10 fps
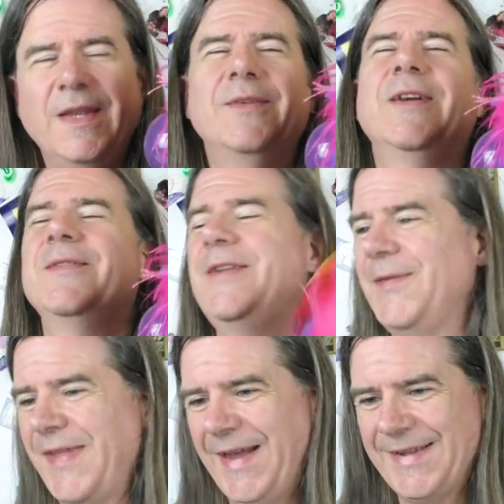No, don't do
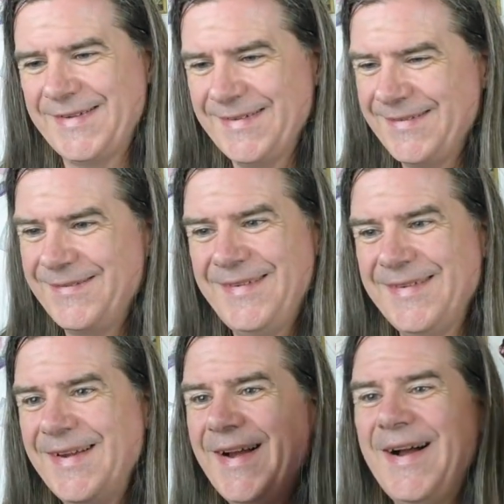that.
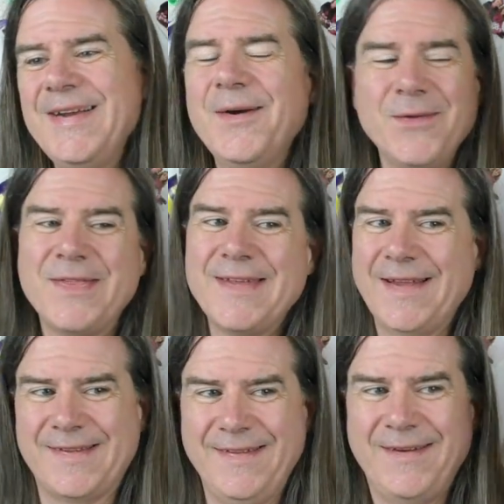I know you think
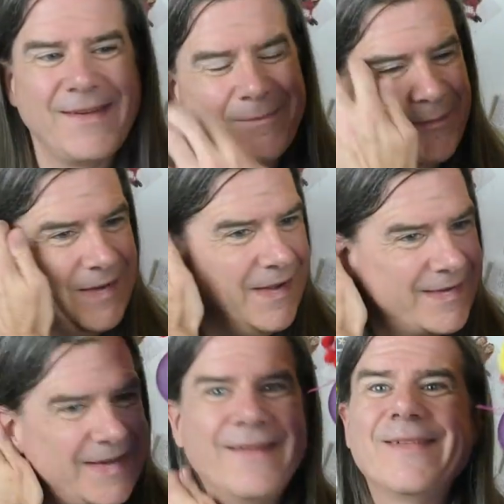that's hilarious, but we
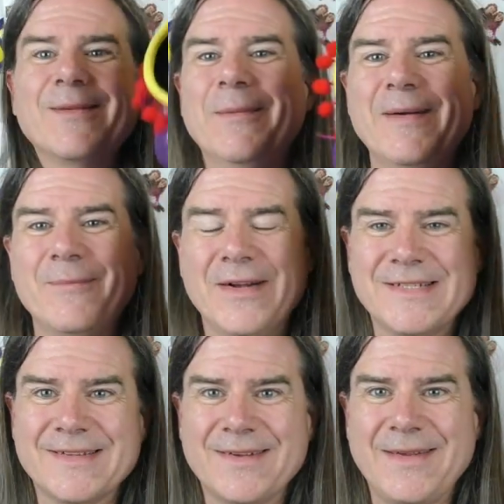got kids who might watch
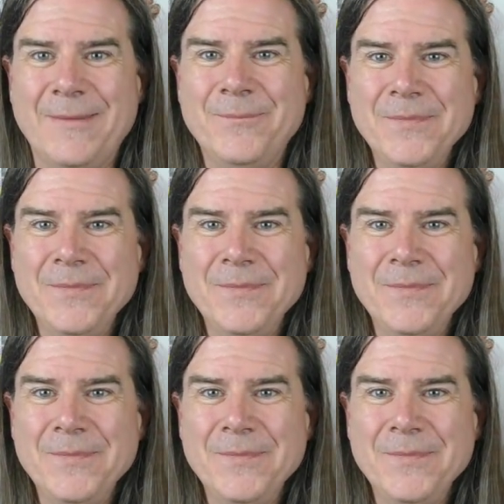this. Okay.